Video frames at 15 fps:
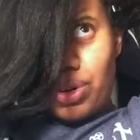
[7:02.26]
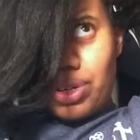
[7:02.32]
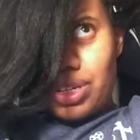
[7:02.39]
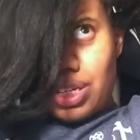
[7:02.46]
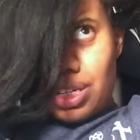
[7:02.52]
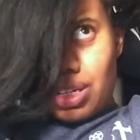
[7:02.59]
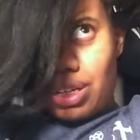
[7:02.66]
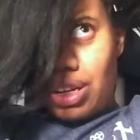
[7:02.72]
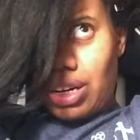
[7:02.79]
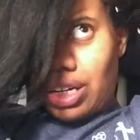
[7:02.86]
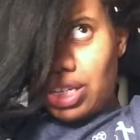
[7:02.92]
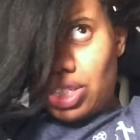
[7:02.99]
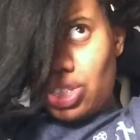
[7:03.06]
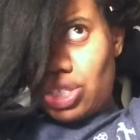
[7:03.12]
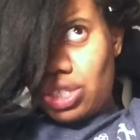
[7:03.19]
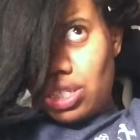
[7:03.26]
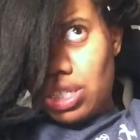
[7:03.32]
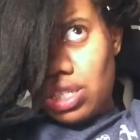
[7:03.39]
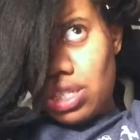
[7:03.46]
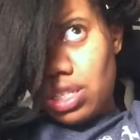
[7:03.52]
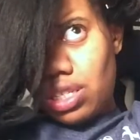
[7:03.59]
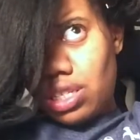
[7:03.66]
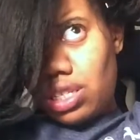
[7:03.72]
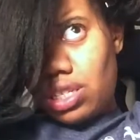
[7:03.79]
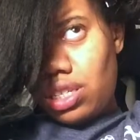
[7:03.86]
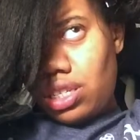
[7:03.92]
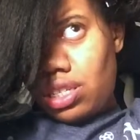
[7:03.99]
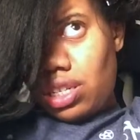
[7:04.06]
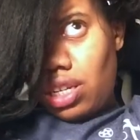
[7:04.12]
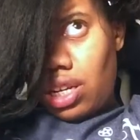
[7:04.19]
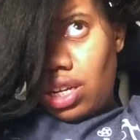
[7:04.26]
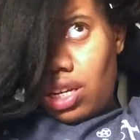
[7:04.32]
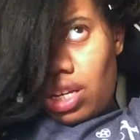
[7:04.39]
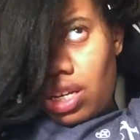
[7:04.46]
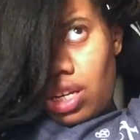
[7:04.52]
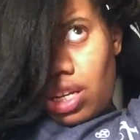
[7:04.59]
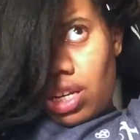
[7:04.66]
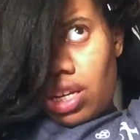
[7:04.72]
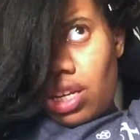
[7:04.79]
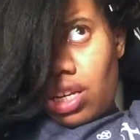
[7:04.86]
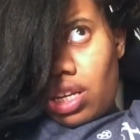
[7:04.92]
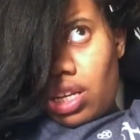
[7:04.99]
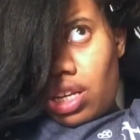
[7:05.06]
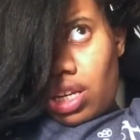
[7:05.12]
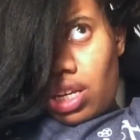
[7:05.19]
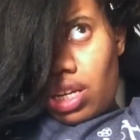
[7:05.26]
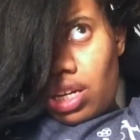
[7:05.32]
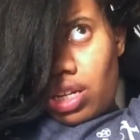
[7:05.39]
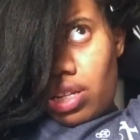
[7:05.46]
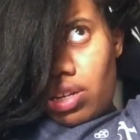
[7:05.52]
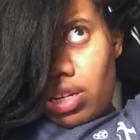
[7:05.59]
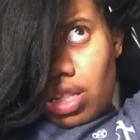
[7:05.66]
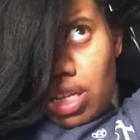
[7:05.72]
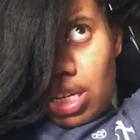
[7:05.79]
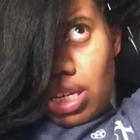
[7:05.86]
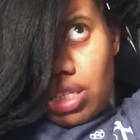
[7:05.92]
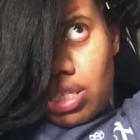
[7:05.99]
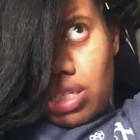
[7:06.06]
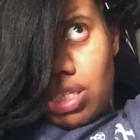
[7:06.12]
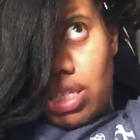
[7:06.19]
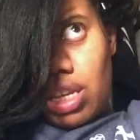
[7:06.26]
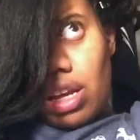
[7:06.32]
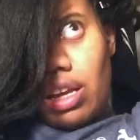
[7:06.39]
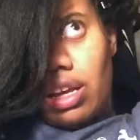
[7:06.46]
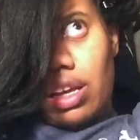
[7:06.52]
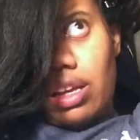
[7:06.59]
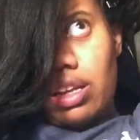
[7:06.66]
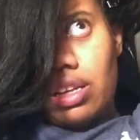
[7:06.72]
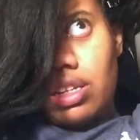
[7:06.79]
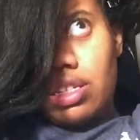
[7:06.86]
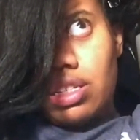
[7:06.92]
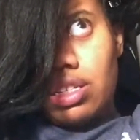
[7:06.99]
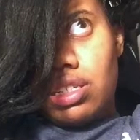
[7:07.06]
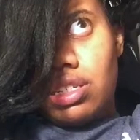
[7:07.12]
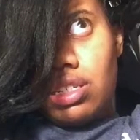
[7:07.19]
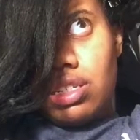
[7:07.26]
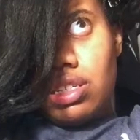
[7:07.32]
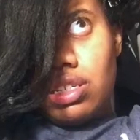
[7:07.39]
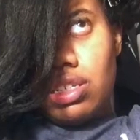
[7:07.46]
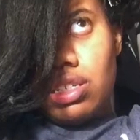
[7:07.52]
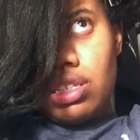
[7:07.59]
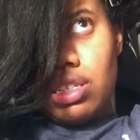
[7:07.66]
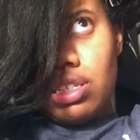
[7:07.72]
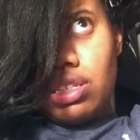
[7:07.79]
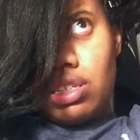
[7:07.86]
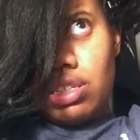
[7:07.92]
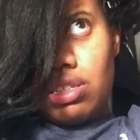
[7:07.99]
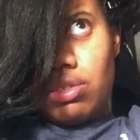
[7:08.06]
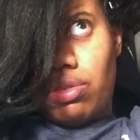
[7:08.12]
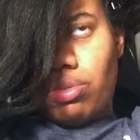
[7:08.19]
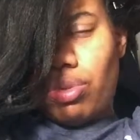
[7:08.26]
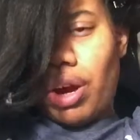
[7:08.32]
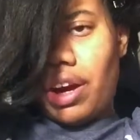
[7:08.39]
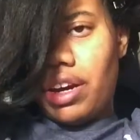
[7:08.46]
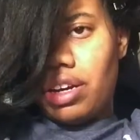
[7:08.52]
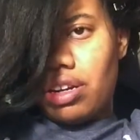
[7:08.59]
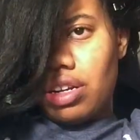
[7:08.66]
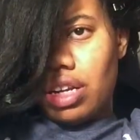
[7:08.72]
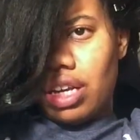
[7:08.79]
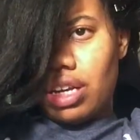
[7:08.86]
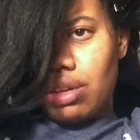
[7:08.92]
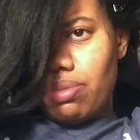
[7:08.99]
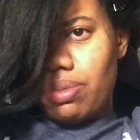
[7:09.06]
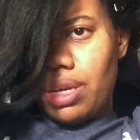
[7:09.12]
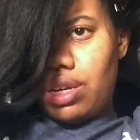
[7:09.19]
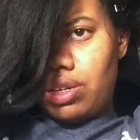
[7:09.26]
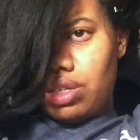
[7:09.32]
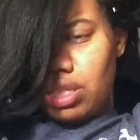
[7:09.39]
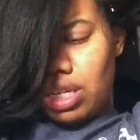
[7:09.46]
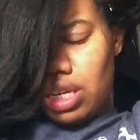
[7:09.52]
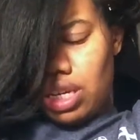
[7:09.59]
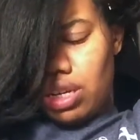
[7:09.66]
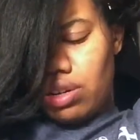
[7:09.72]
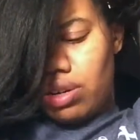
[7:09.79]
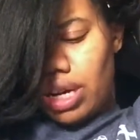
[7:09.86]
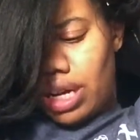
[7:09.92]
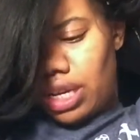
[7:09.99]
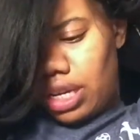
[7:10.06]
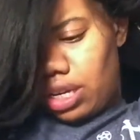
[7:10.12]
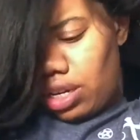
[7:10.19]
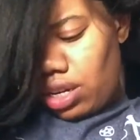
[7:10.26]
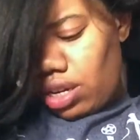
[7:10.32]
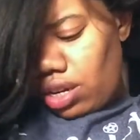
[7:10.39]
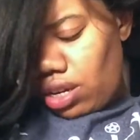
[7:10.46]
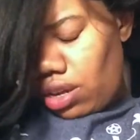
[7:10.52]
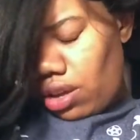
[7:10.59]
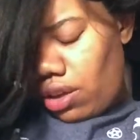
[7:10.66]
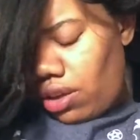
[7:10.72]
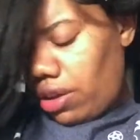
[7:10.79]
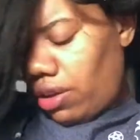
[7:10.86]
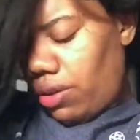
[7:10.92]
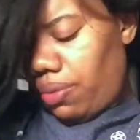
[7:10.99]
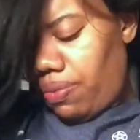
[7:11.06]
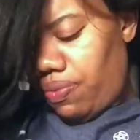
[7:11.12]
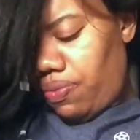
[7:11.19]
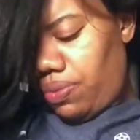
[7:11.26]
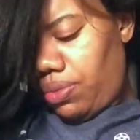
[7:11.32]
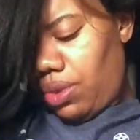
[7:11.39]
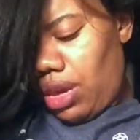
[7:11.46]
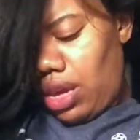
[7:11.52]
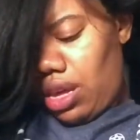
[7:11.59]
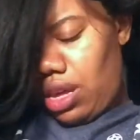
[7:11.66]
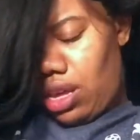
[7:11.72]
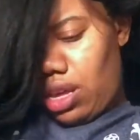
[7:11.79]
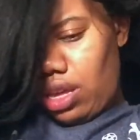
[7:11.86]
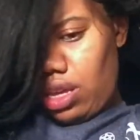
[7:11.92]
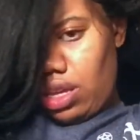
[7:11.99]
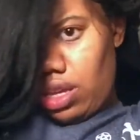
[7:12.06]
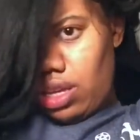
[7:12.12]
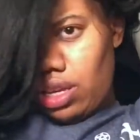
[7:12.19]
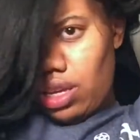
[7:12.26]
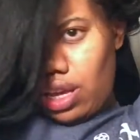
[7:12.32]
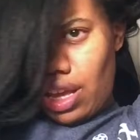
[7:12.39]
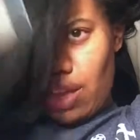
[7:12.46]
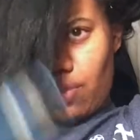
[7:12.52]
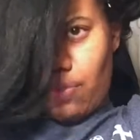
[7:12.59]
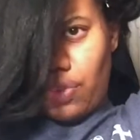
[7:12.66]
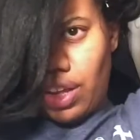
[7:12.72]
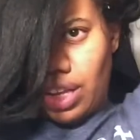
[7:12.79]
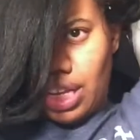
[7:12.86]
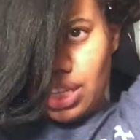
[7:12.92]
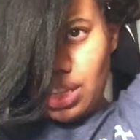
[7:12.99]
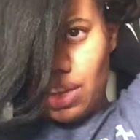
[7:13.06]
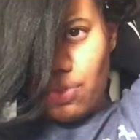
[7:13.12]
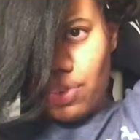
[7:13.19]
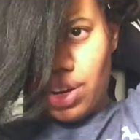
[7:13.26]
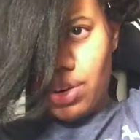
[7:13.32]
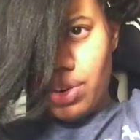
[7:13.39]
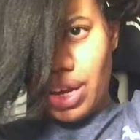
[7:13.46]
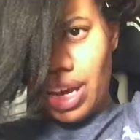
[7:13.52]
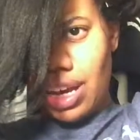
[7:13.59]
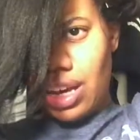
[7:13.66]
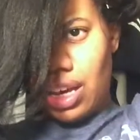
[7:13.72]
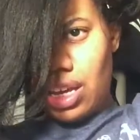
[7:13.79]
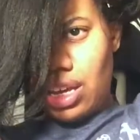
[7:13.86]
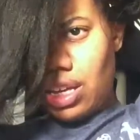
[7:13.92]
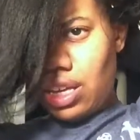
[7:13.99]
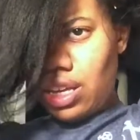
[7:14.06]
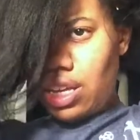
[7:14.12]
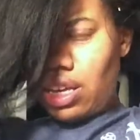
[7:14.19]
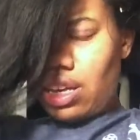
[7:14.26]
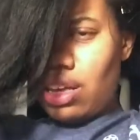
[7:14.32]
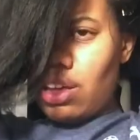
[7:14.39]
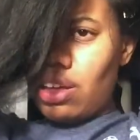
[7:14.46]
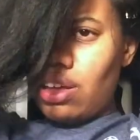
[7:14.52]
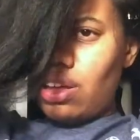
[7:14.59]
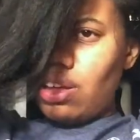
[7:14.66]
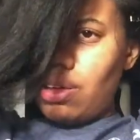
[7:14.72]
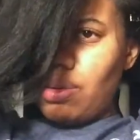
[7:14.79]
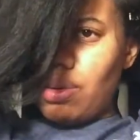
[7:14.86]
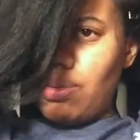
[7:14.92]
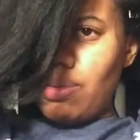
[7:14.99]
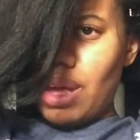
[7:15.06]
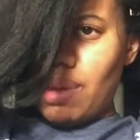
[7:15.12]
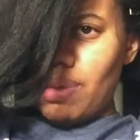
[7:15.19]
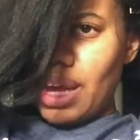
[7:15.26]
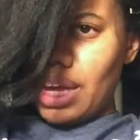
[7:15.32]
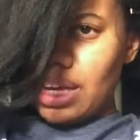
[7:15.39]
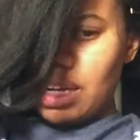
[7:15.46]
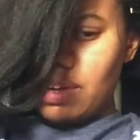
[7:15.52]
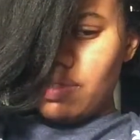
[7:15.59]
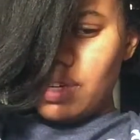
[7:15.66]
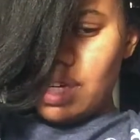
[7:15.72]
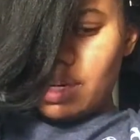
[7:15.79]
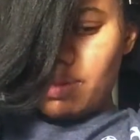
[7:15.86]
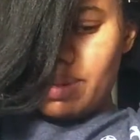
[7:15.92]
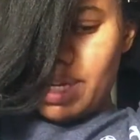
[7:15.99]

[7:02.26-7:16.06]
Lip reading: ordered larges in other things, and prior to like being on the keto diet, and felt like they fit okay, but maybe I could have done a